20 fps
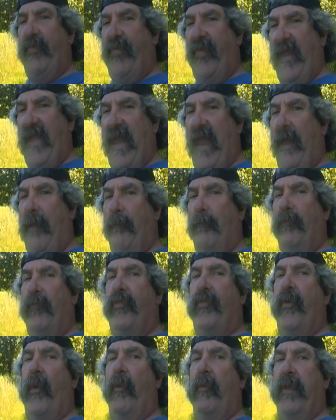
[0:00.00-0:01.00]
of you seen
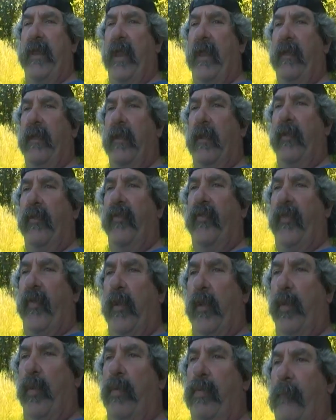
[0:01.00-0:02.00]
that show yet,
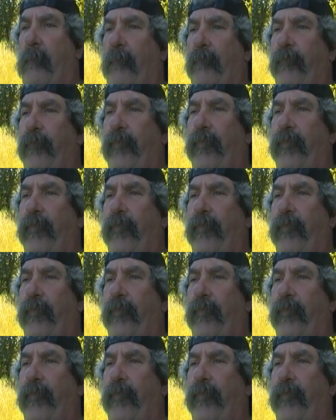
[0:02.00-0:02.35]
Zoo?